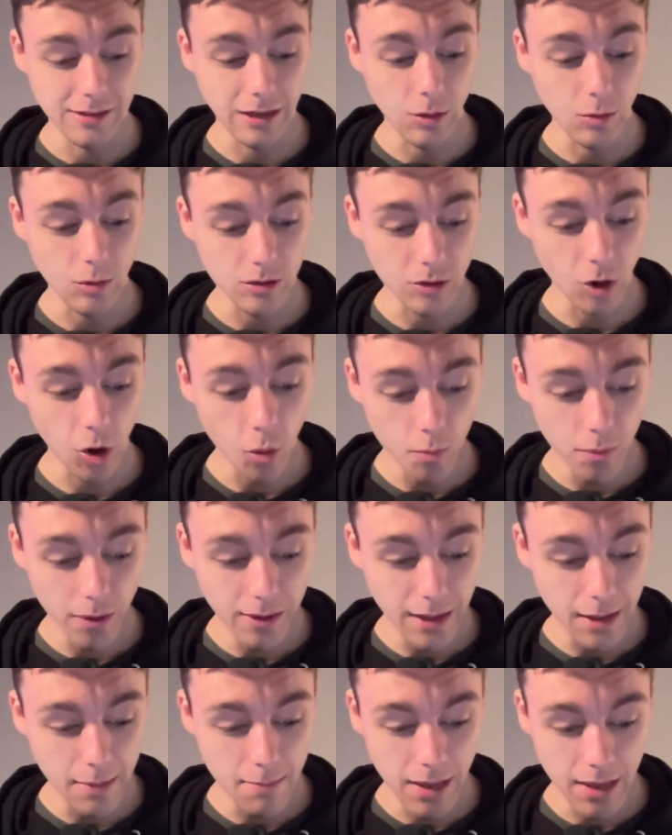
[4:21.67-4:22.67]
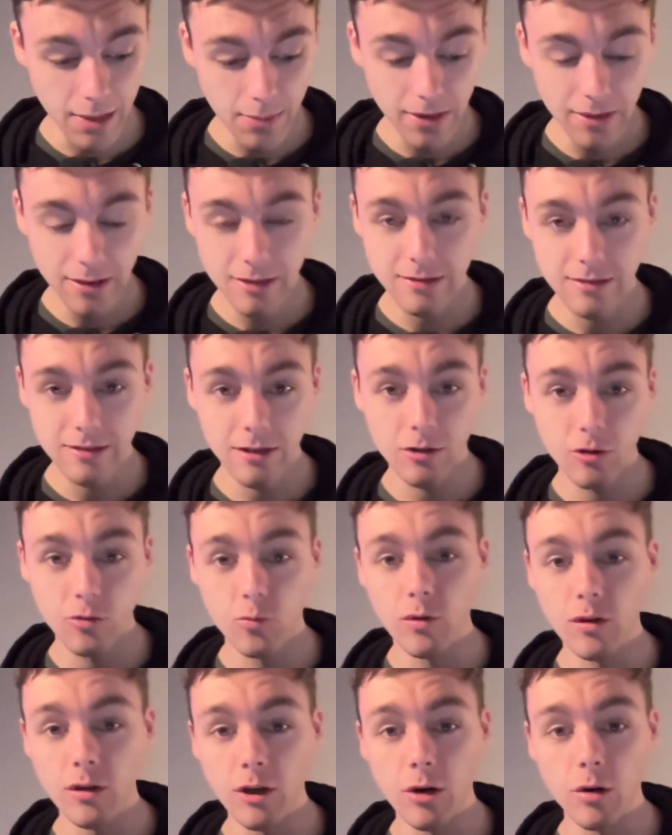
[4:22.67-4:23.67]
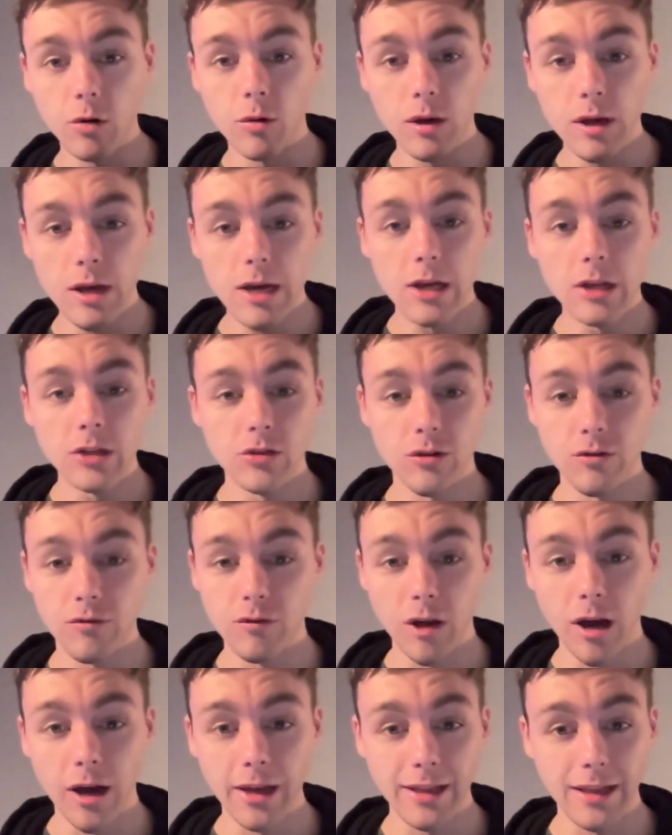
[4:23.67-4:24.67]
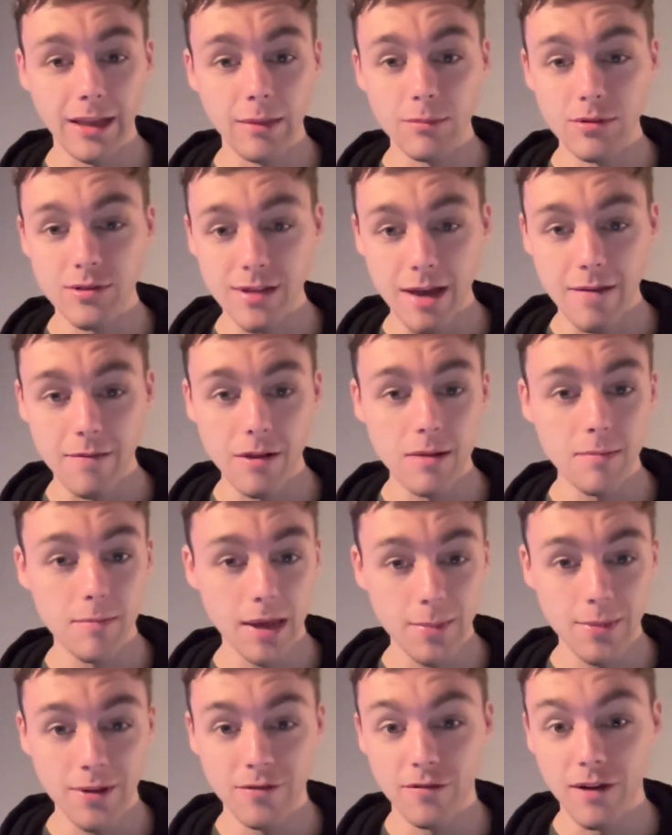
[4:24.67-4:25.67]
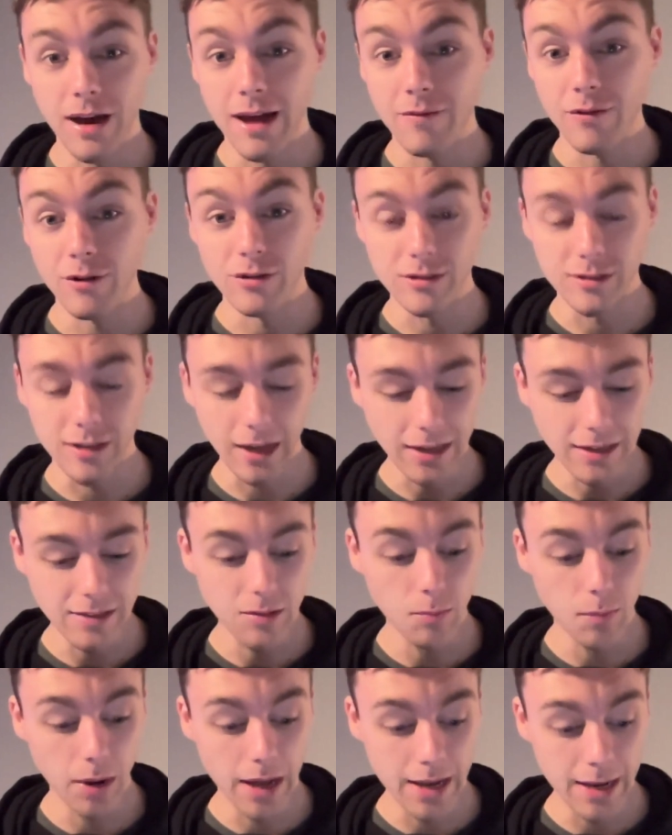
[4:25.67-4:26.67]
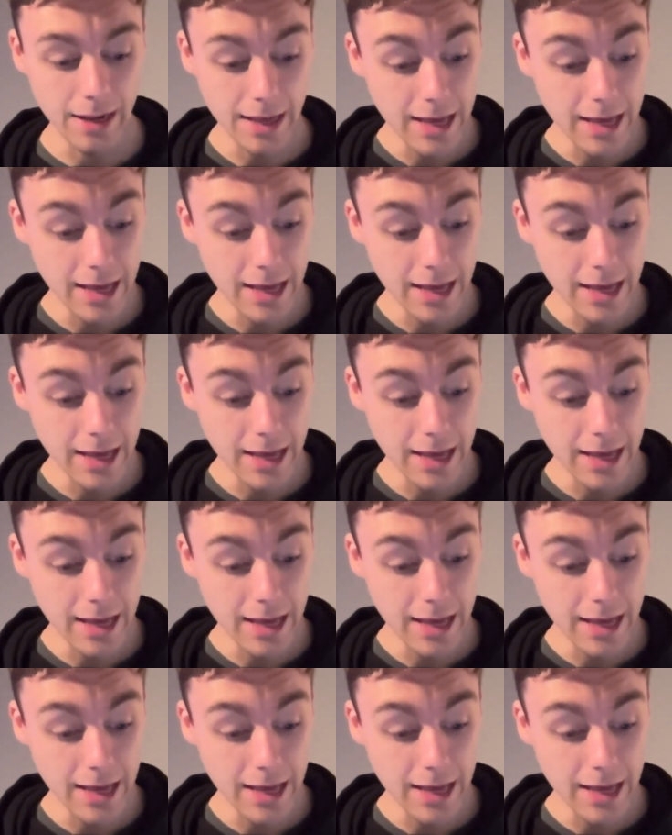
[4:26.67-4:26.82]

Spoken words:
I was hoping that maybe this series would go to, if not game seven, maybe five or six. But